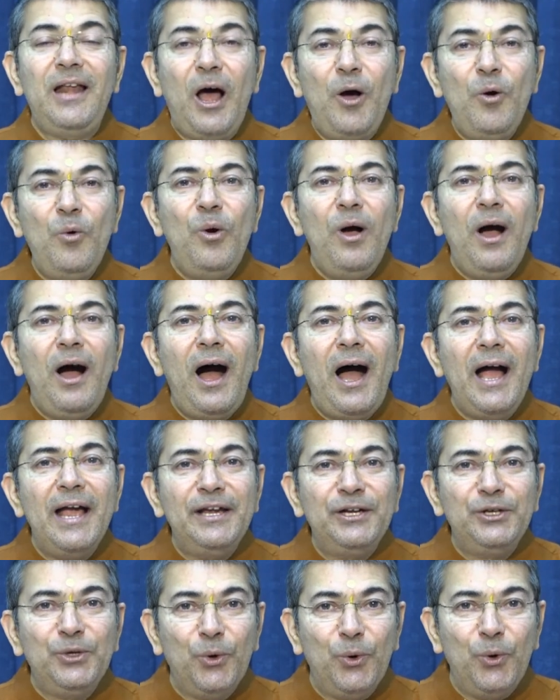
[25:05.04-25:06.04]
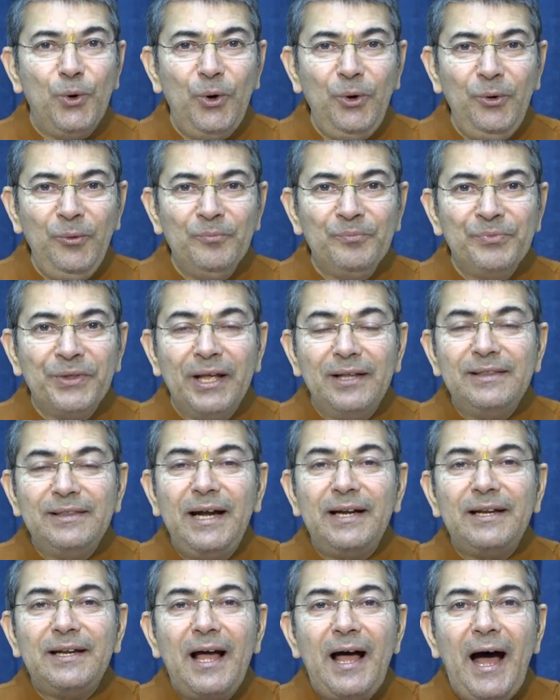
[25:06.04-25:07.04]
Now I know
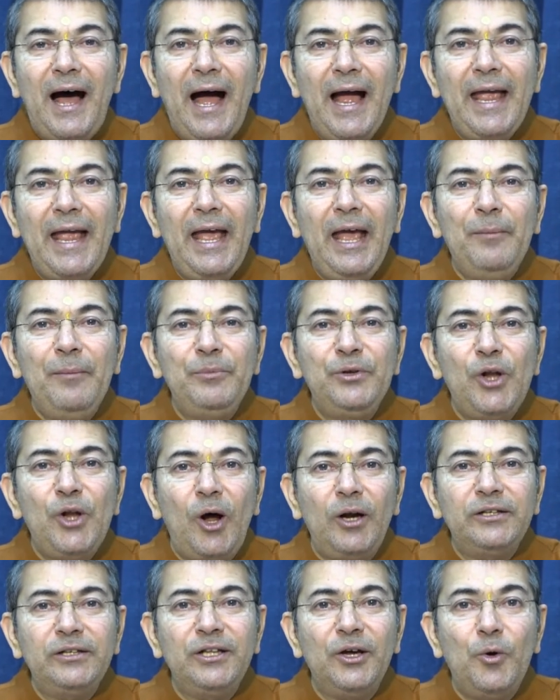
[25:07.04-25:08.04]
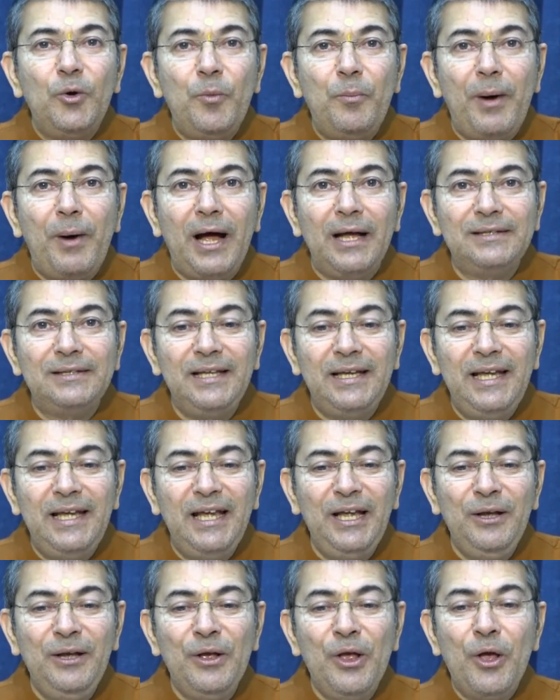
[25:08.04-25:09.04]
that I am not the
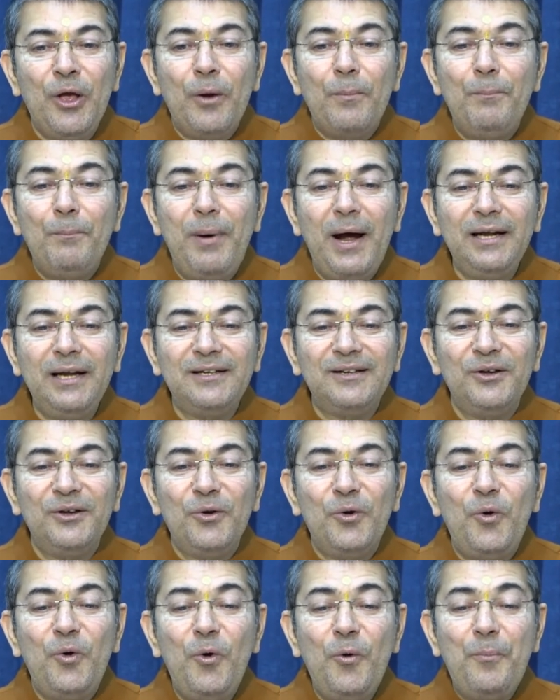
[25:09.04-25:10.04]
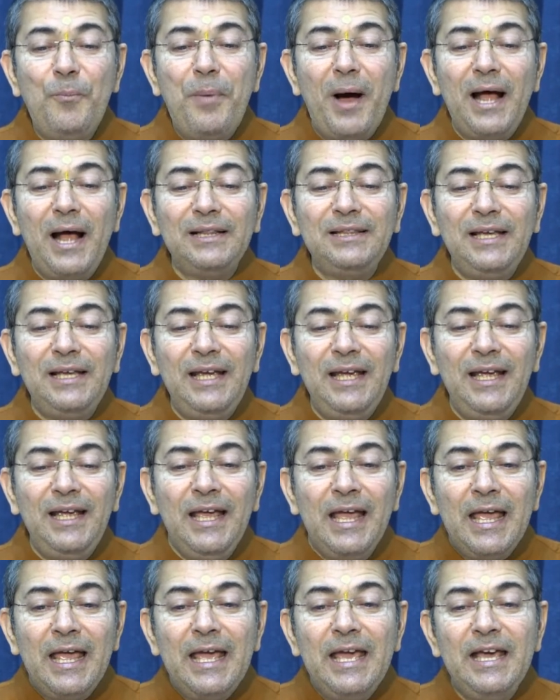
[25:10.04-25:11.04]
Upadhi, but Upadhi
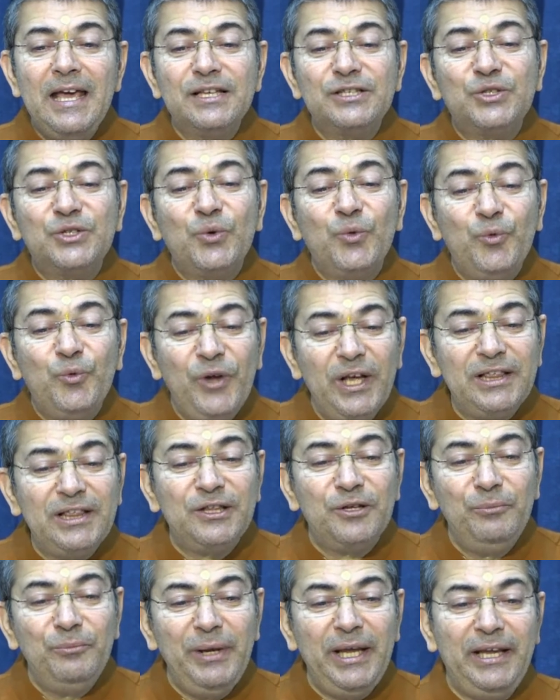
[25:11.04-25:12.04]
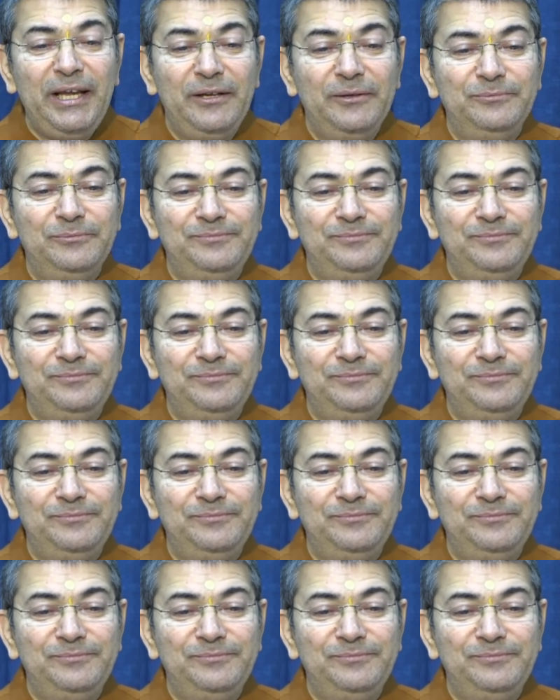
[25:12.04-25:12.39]
is with me.